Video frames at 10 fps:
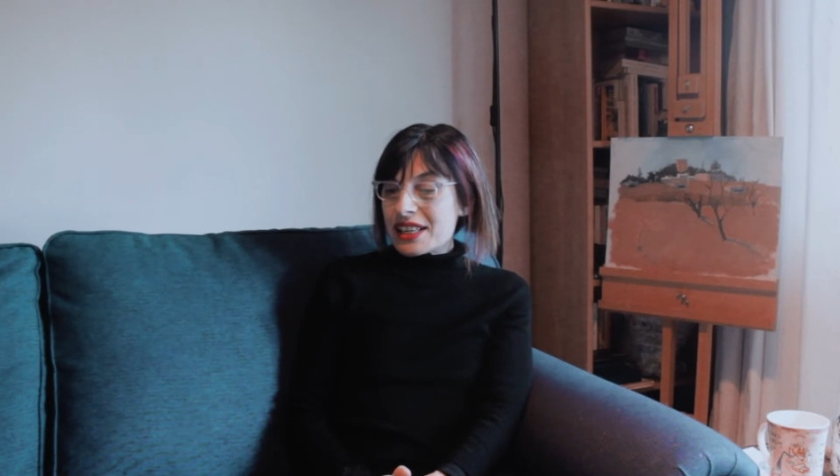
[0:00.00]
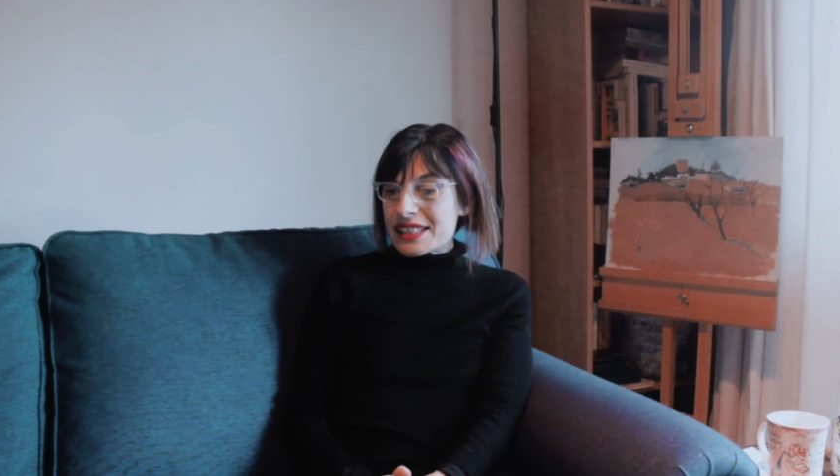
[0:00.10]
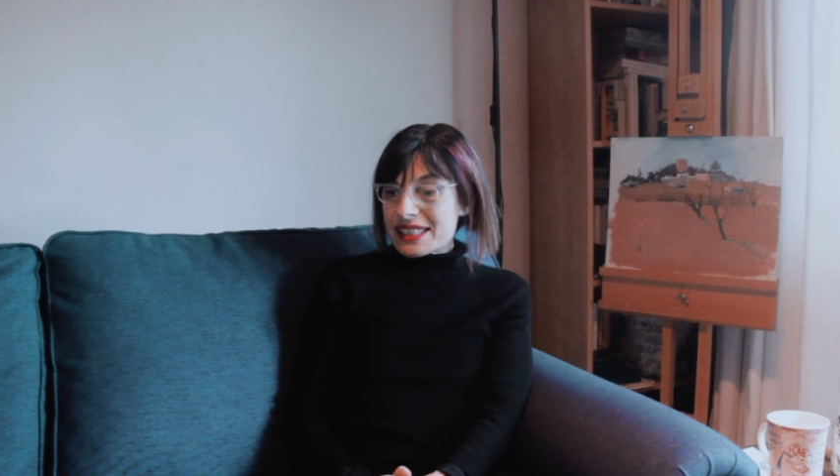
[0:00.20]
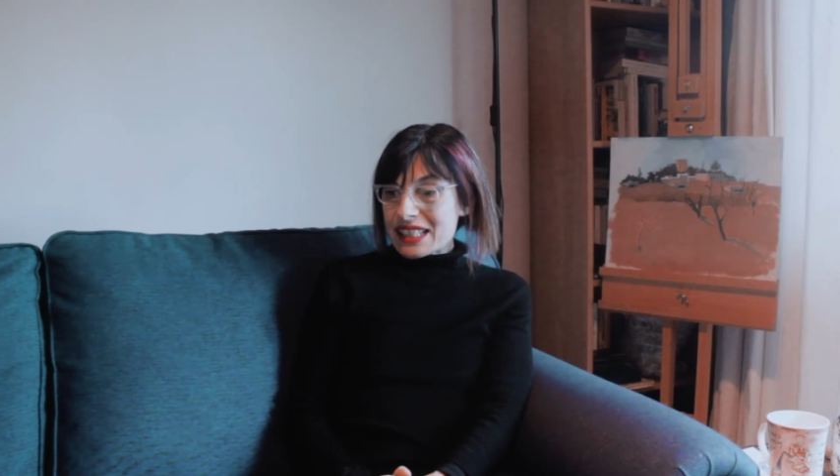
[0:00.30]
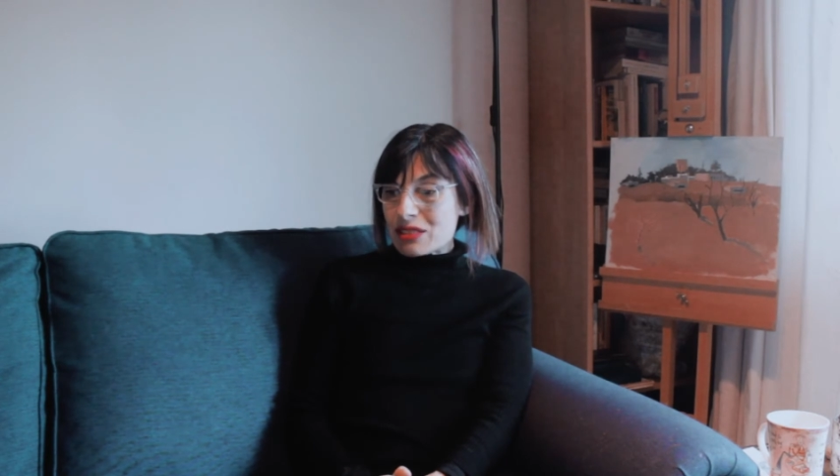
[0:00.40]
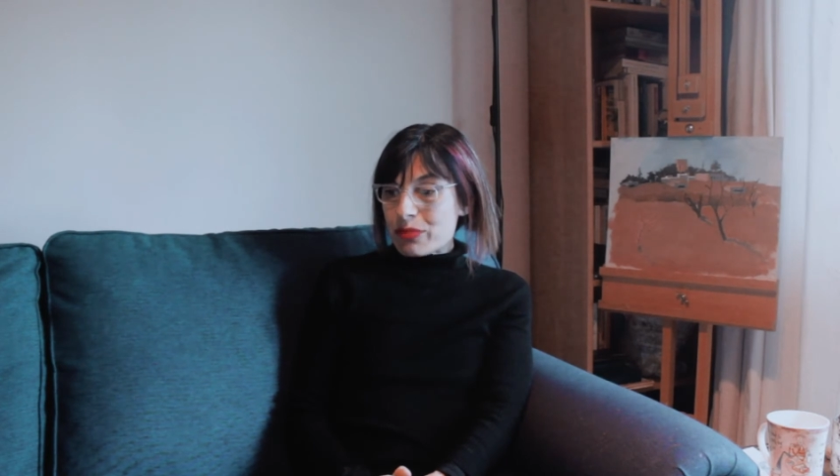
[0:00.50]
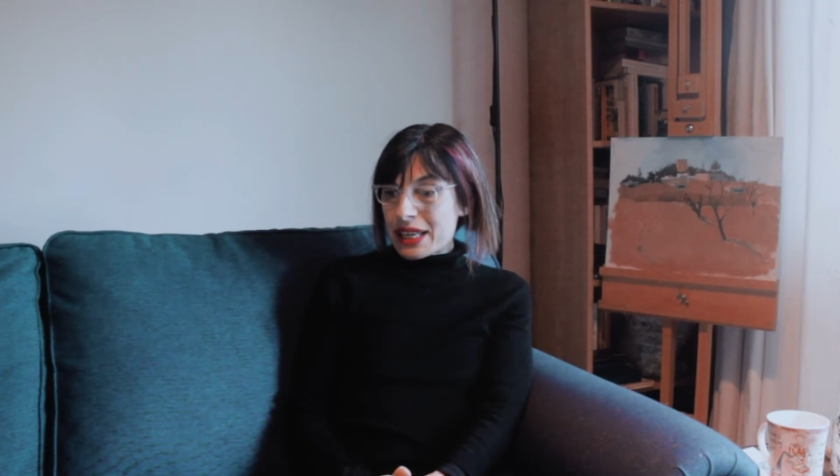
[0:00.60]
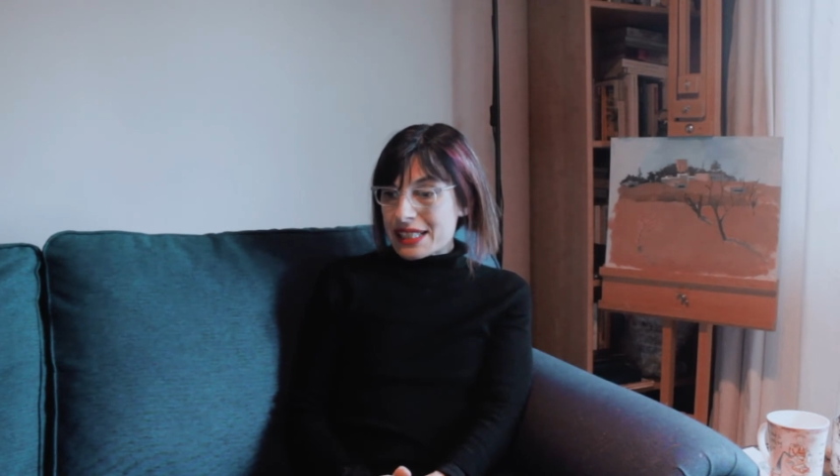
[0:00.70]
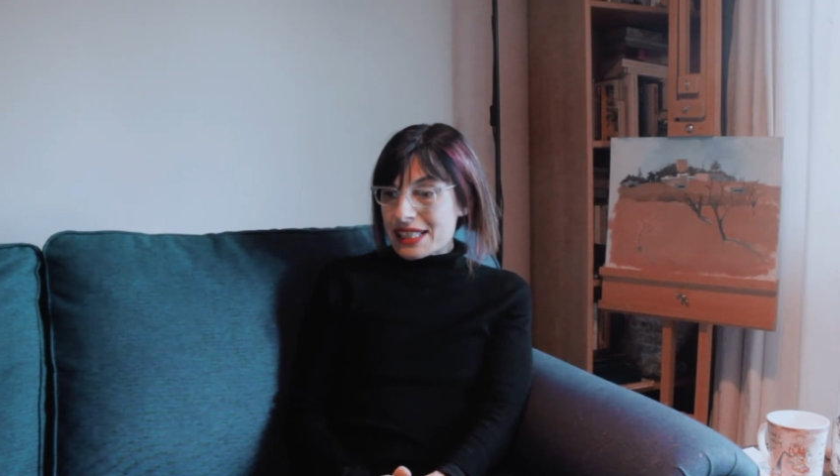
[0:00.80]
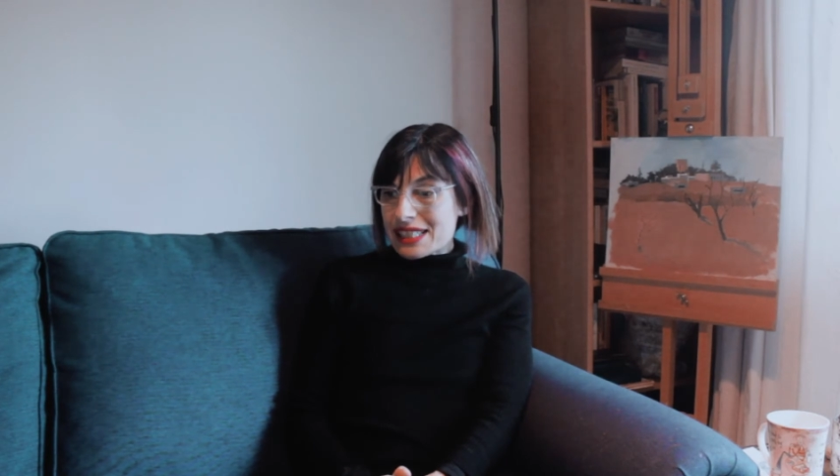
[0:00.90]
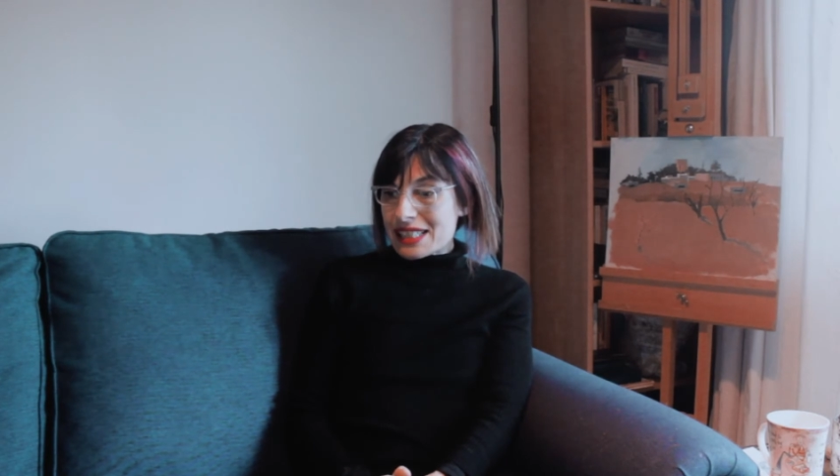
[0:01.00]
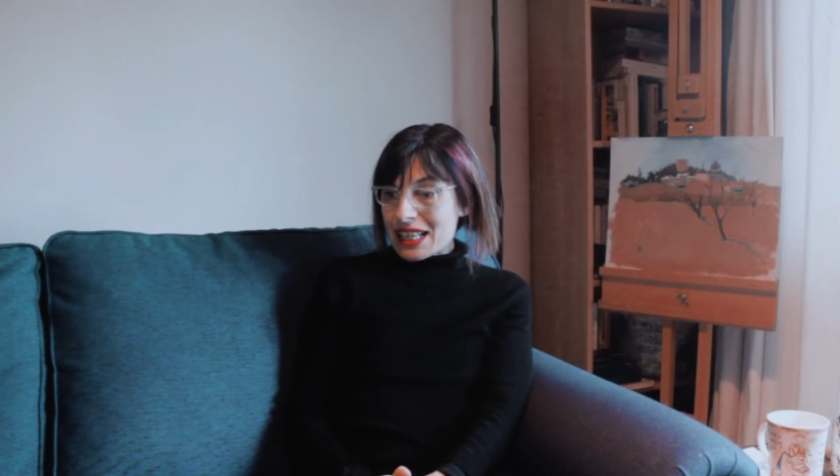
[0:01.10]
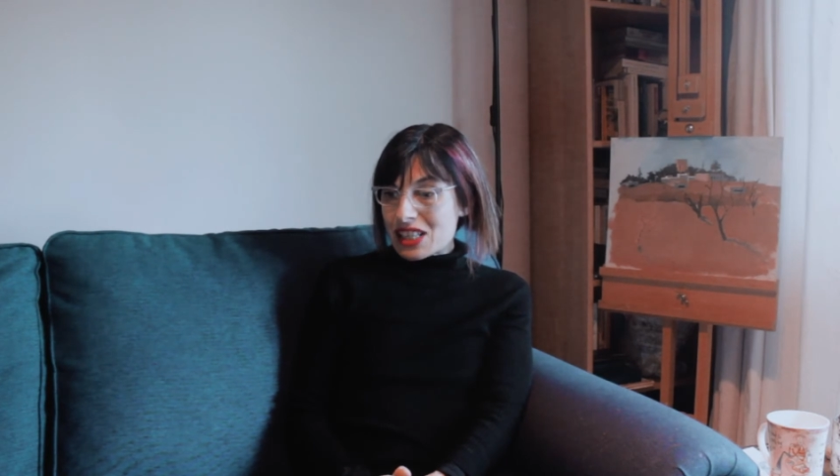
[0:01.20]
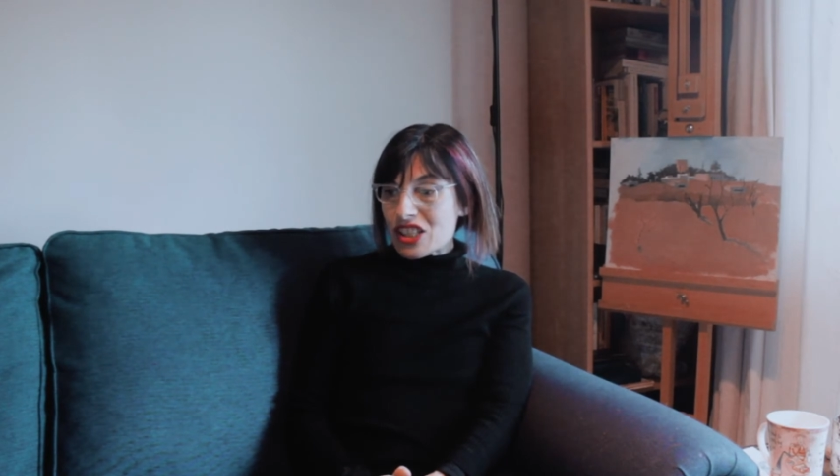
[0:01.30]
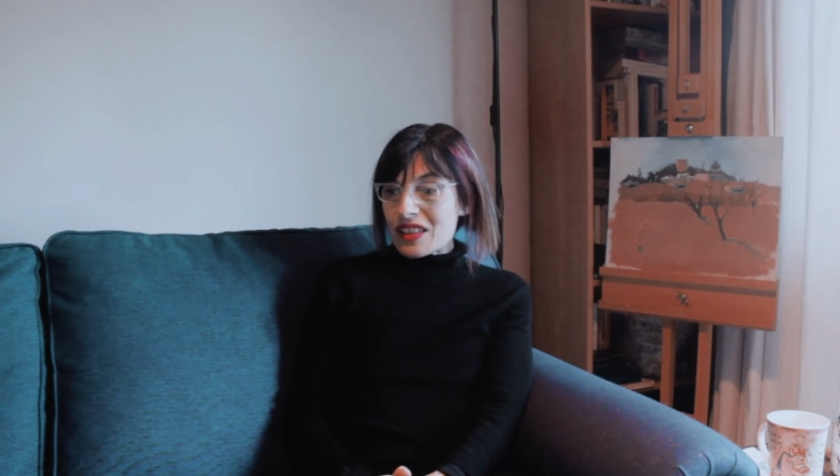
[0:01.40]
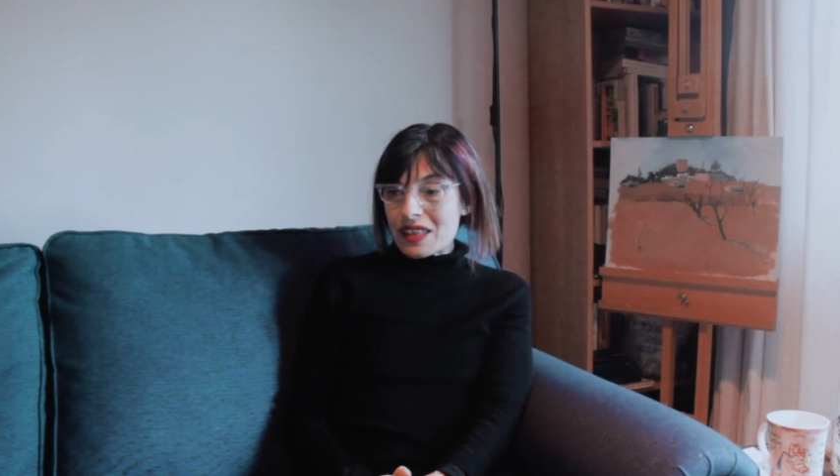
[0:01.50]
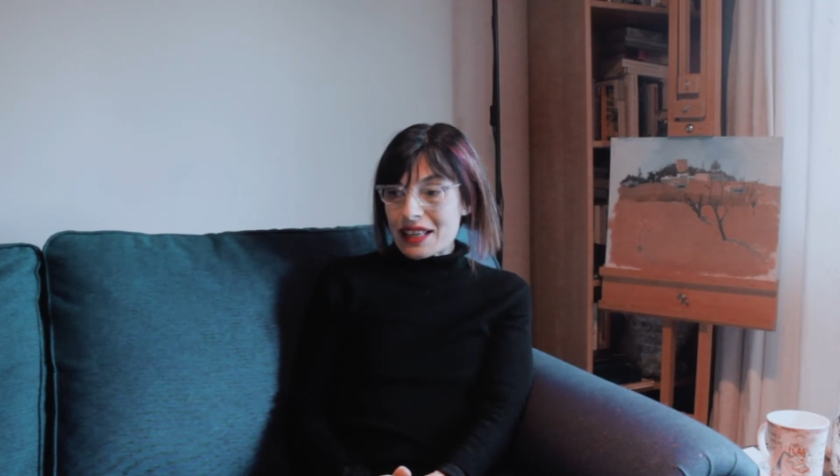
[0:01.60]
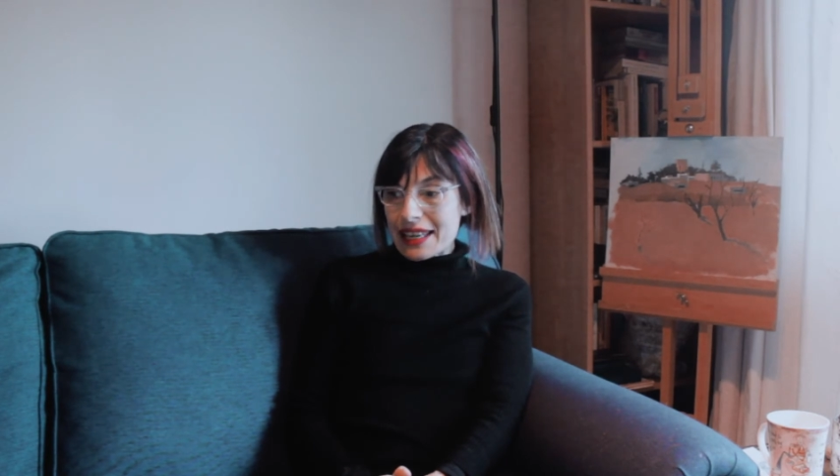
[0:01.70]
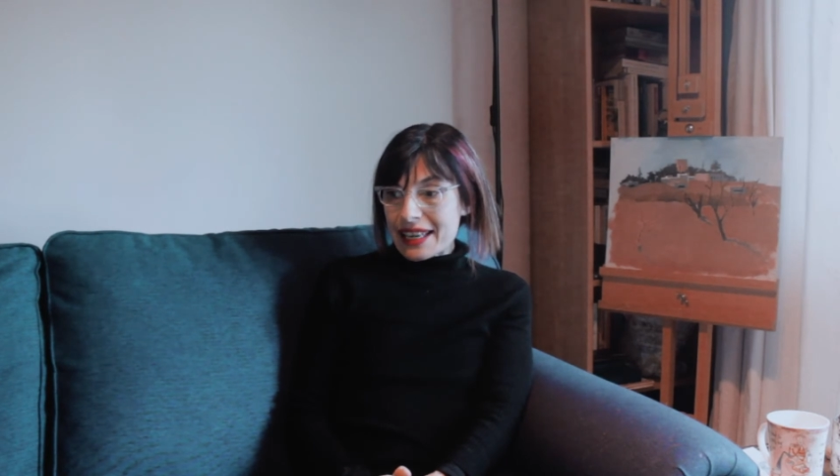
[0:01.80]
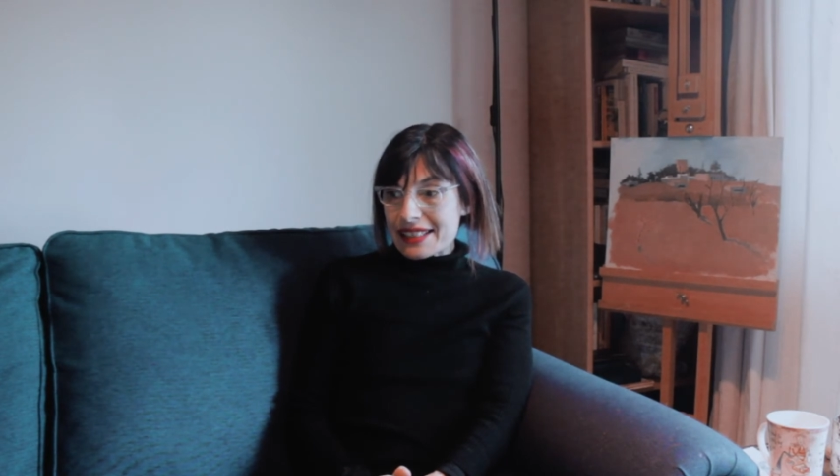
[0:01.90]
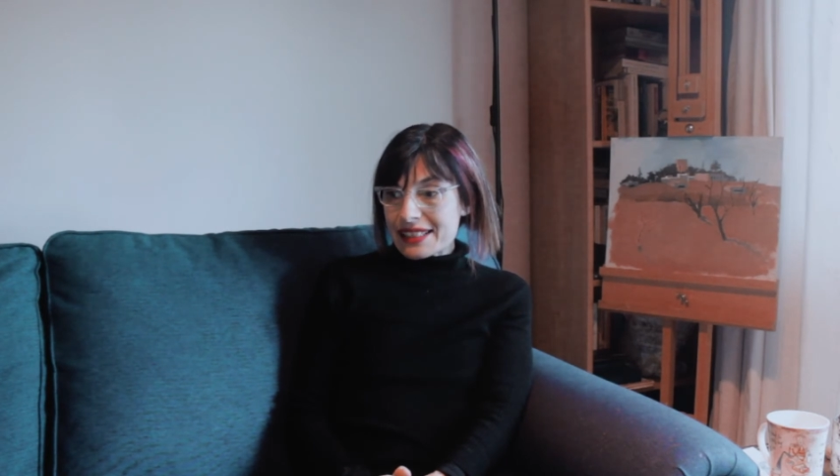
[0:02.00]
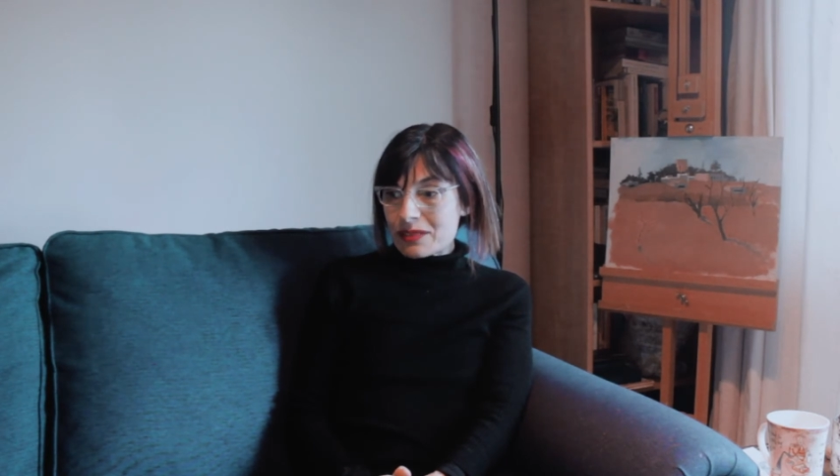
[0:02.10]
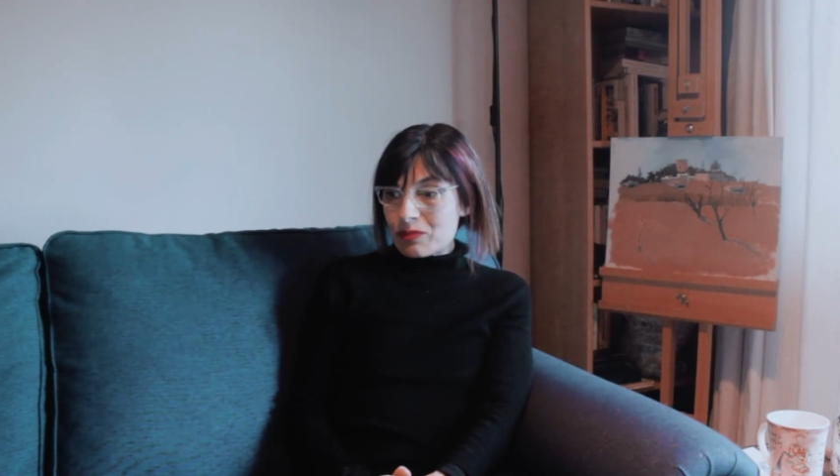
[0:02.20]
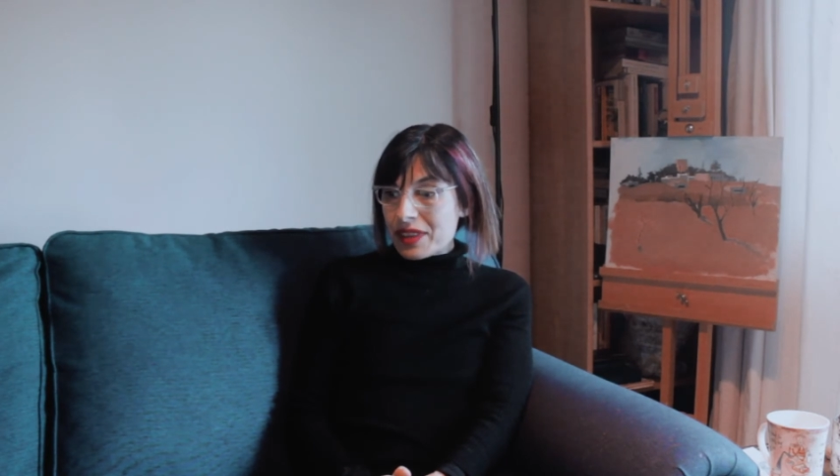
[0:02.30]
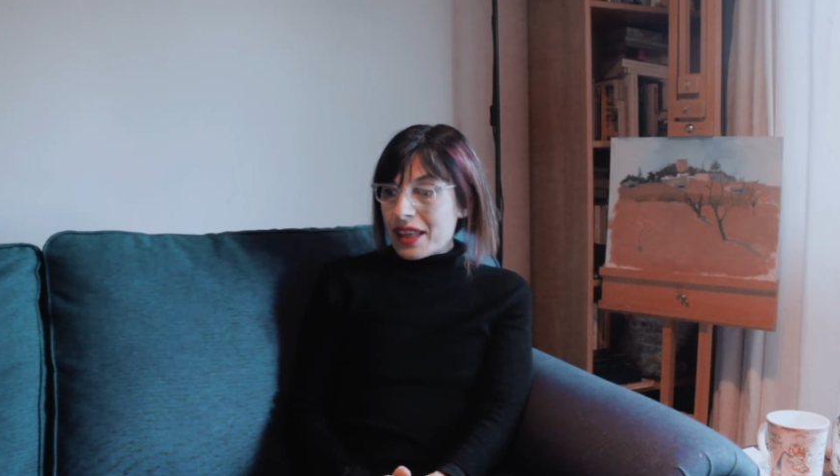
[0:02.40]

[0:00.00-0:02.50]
second painting stage, and the glaze.